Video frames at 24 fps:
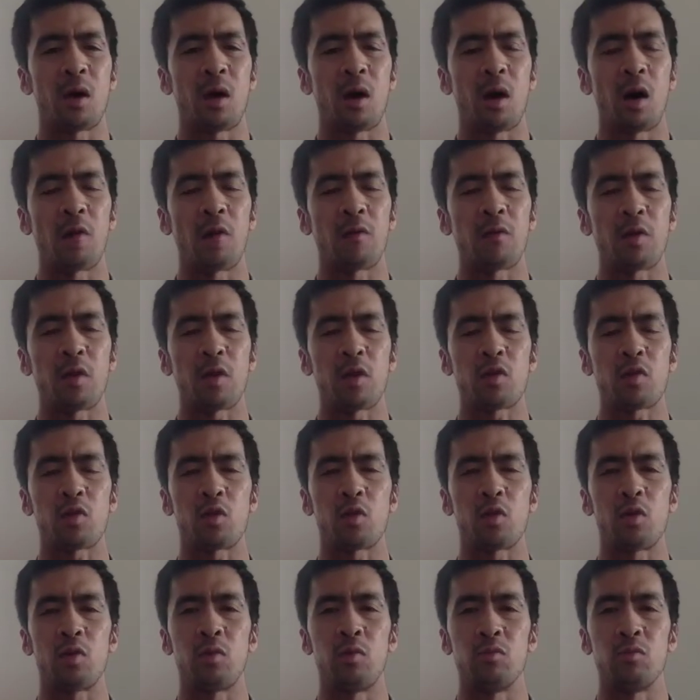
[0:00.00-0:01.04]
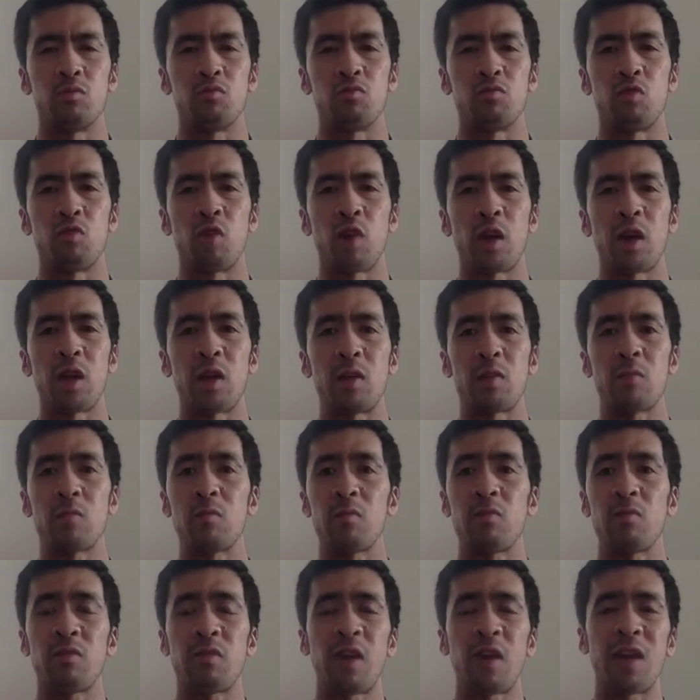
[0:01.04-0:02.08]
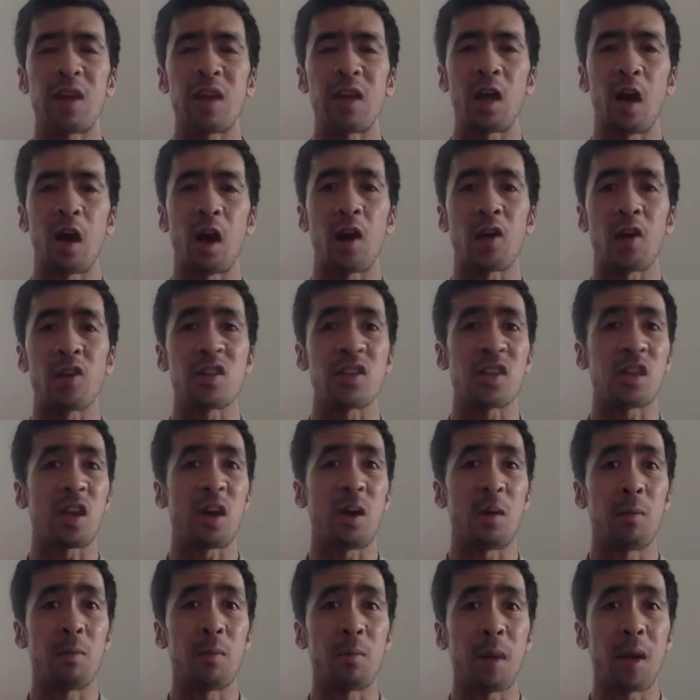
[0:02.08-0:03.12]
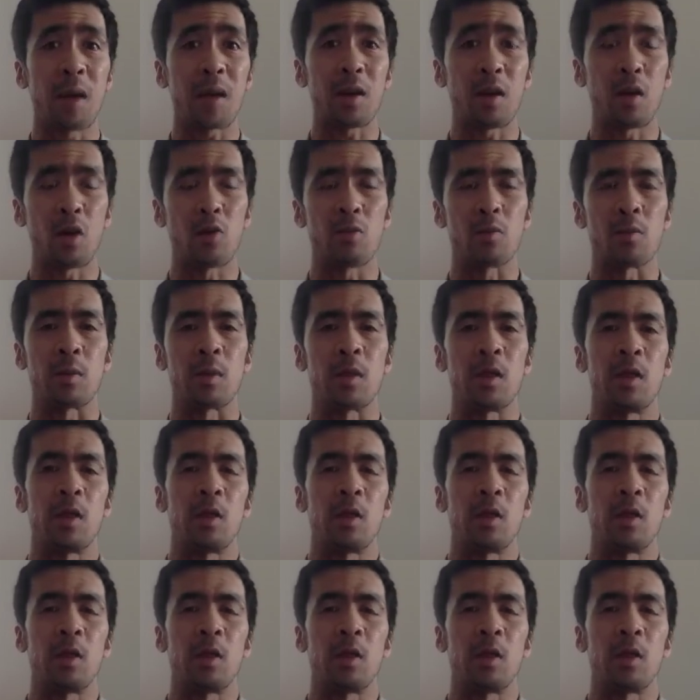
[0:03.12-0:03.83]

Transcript: Halfway through running fairly hard to come back home.